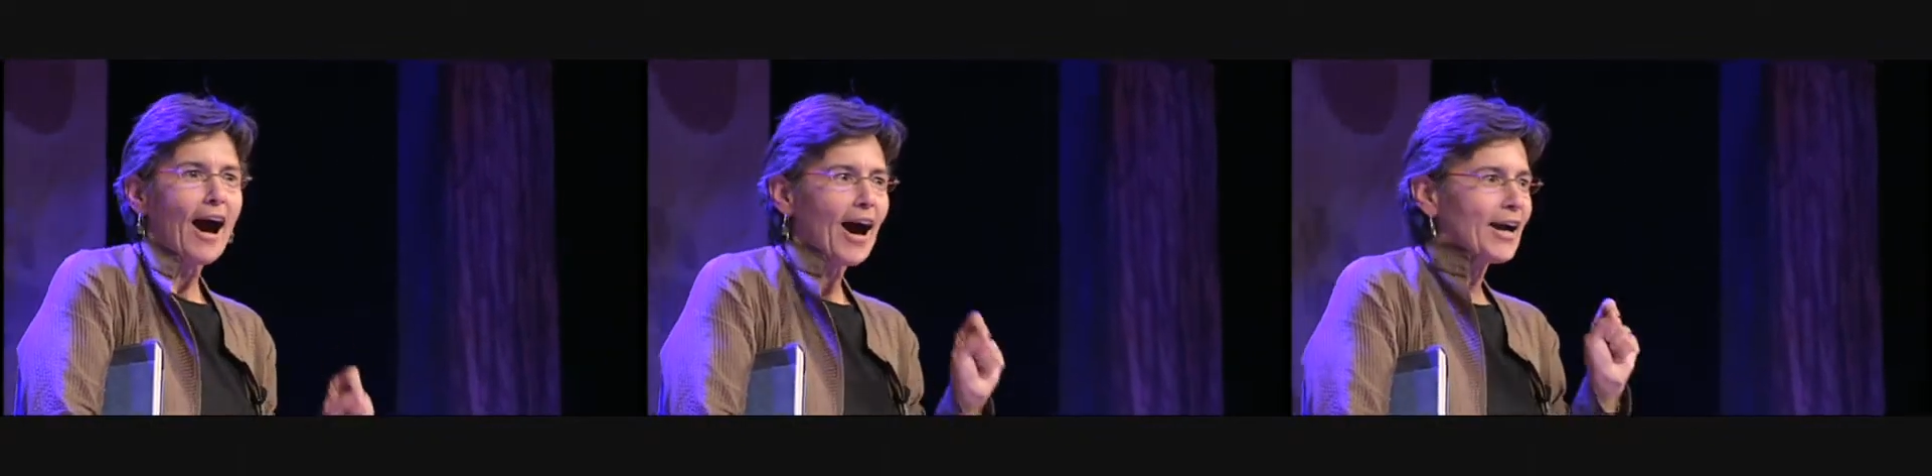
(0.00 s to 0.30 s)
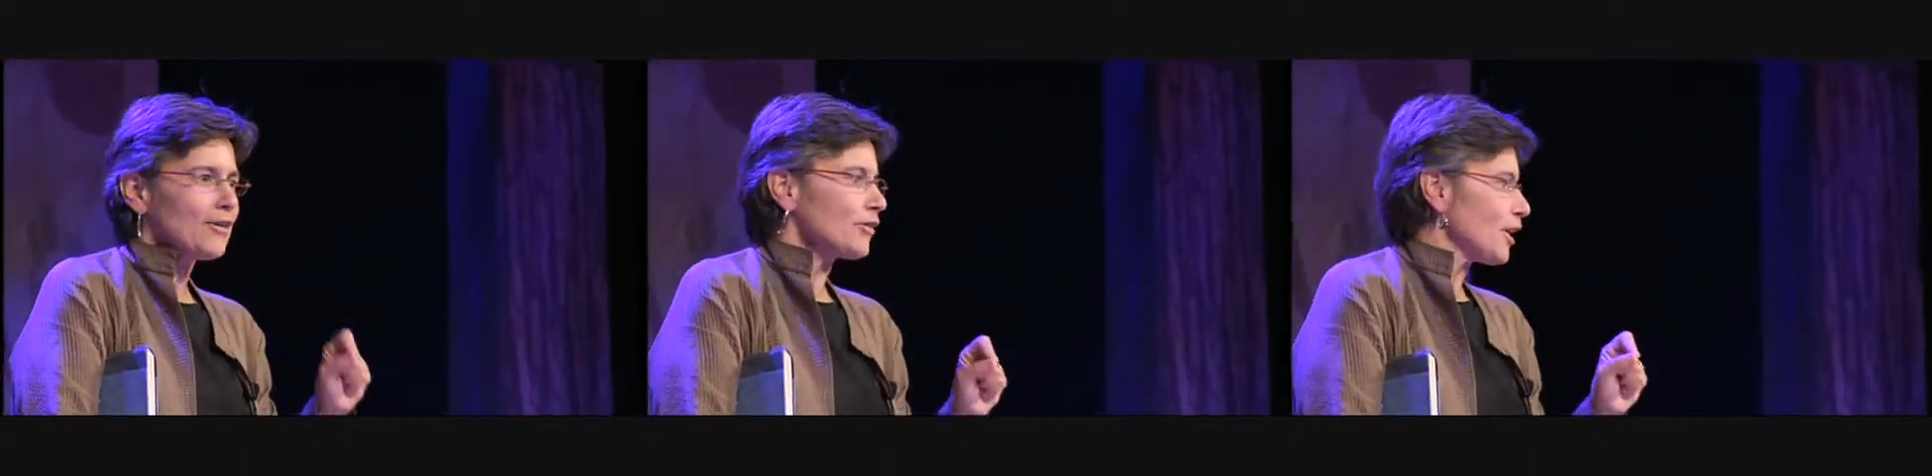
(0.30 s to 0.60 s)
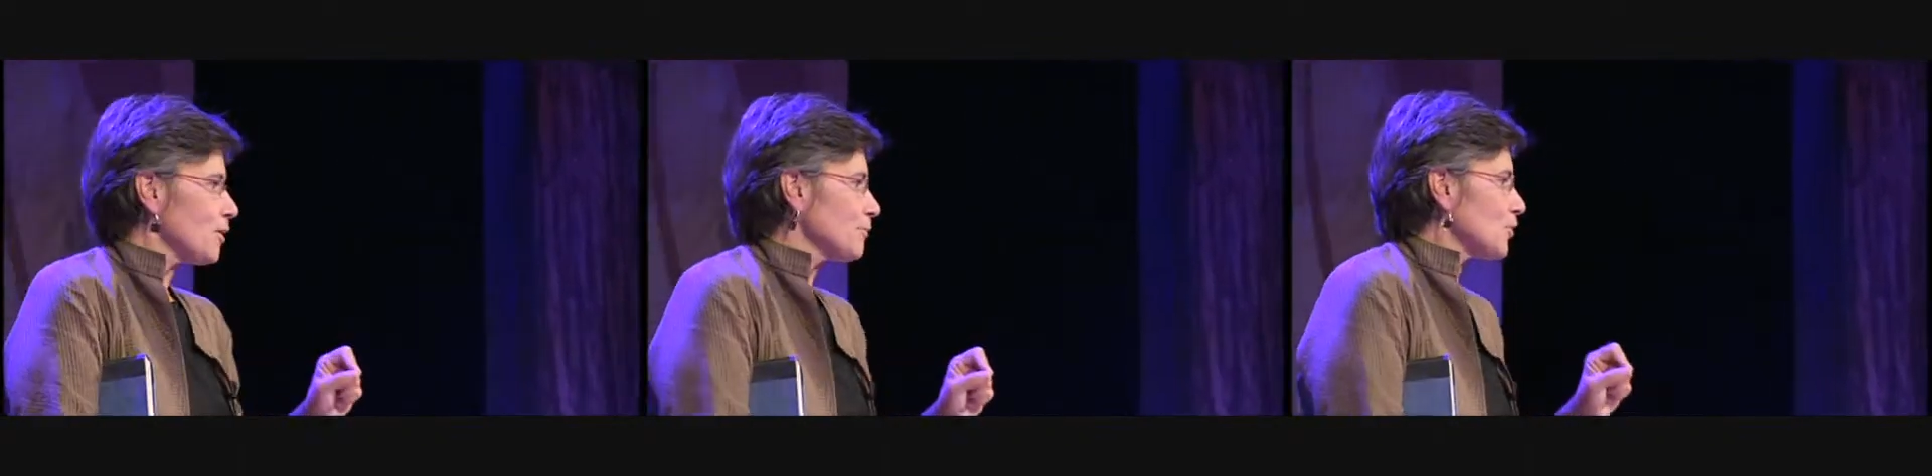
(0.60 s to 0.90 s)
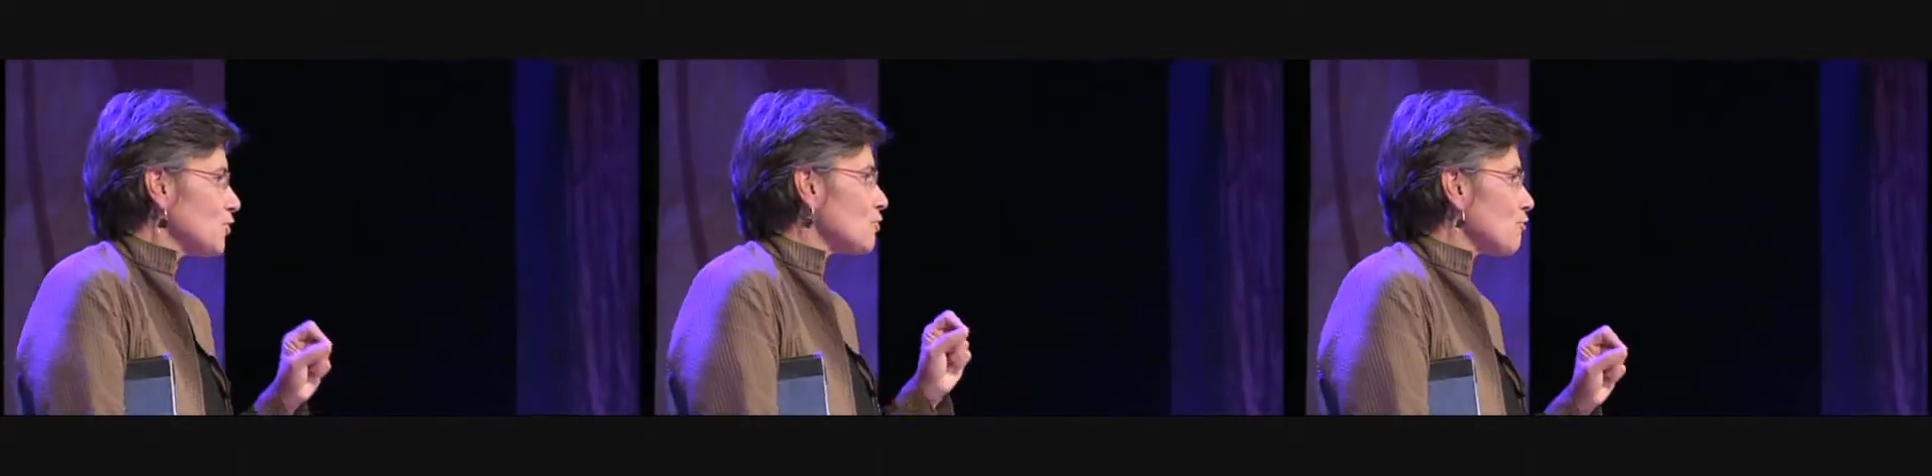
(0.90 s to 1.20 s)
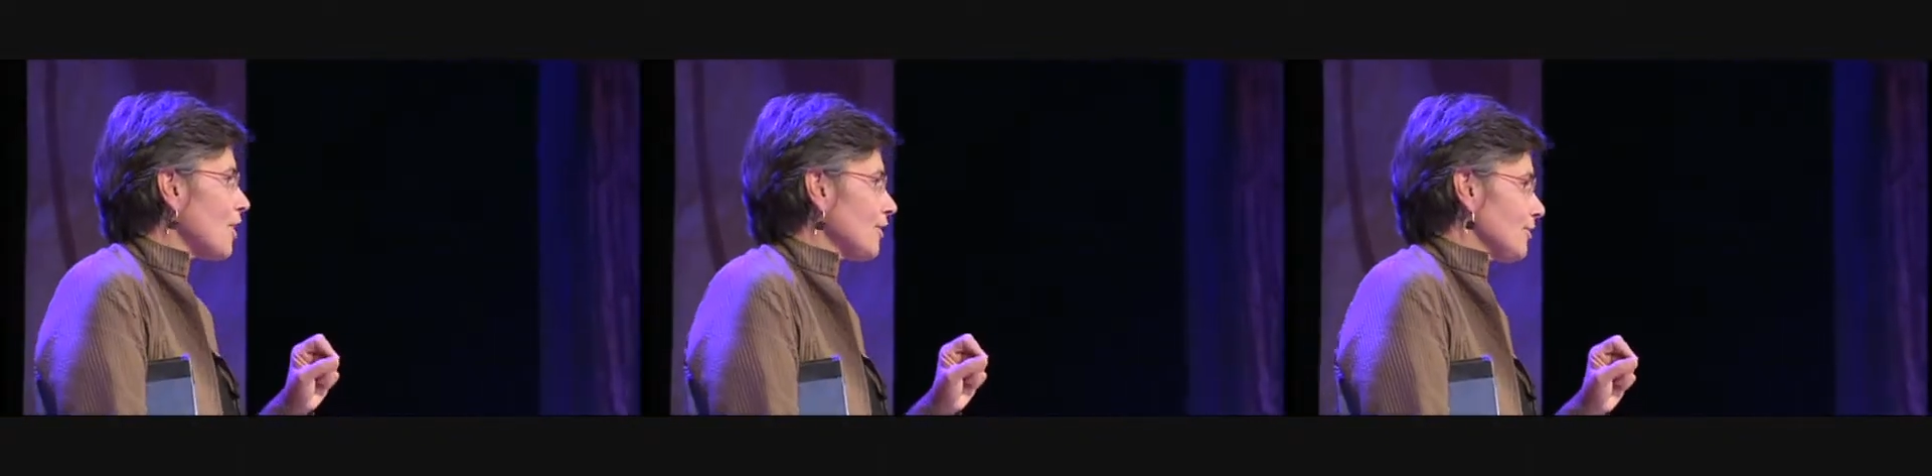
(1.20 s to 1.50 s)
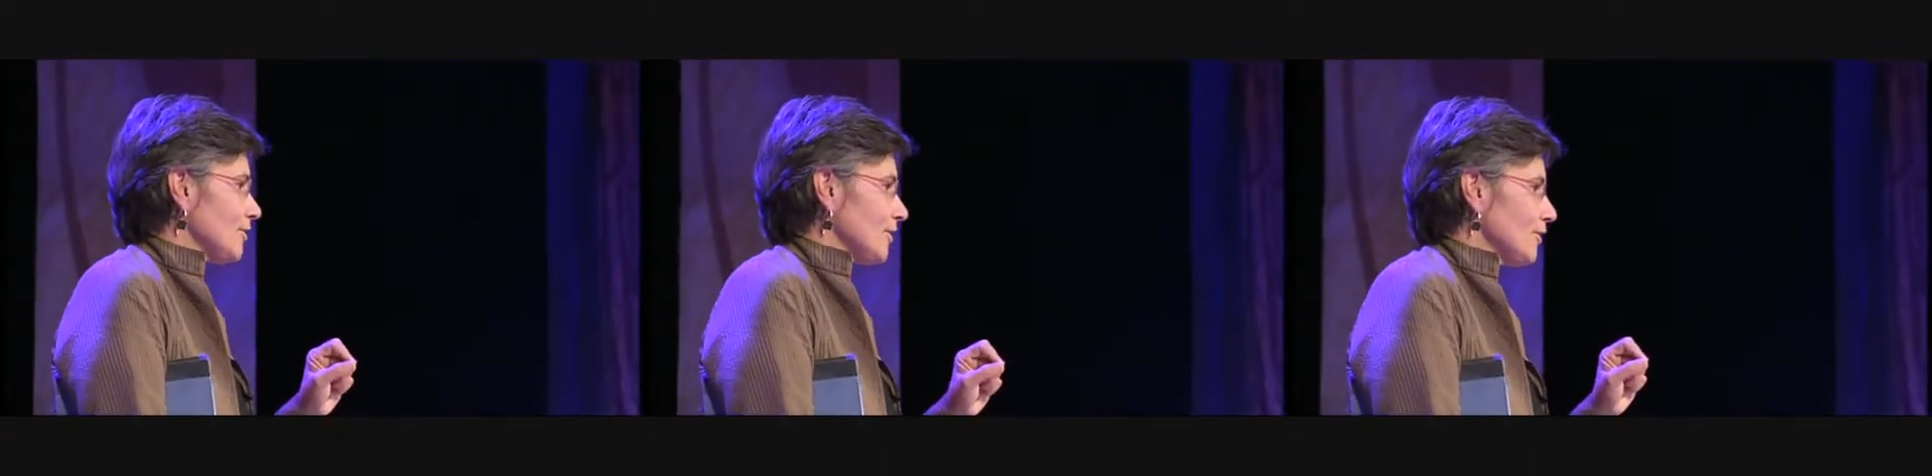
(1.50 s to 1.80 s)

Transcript: I have come to trust